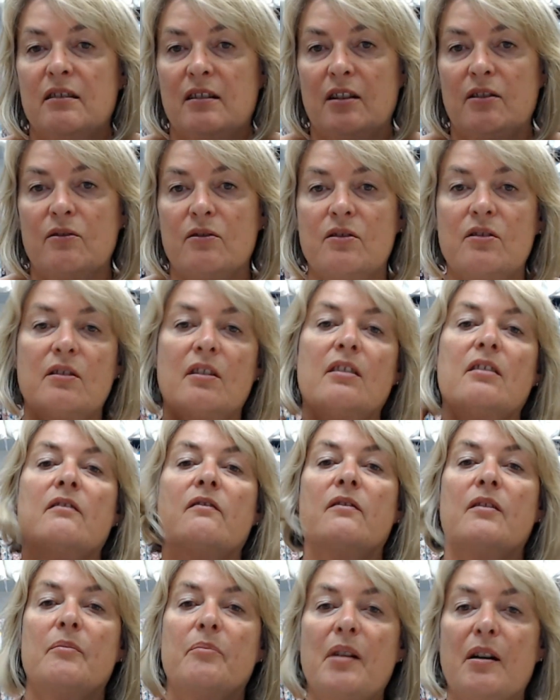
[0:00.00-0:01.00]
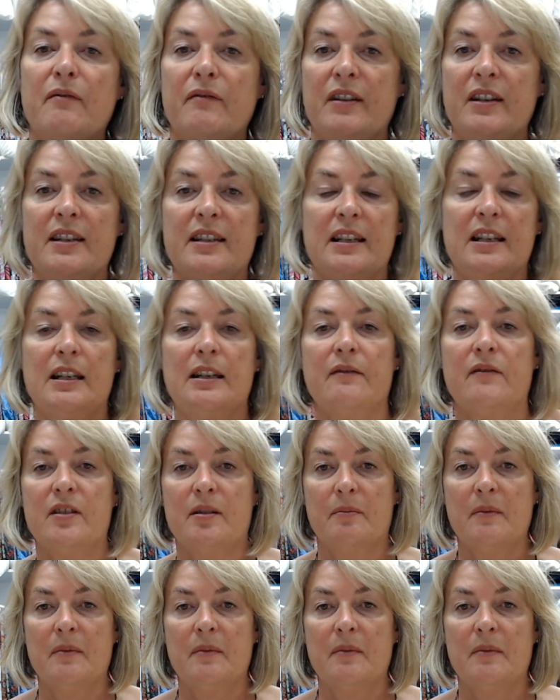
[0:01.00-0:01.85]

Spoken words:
those kind of puffy sleeves.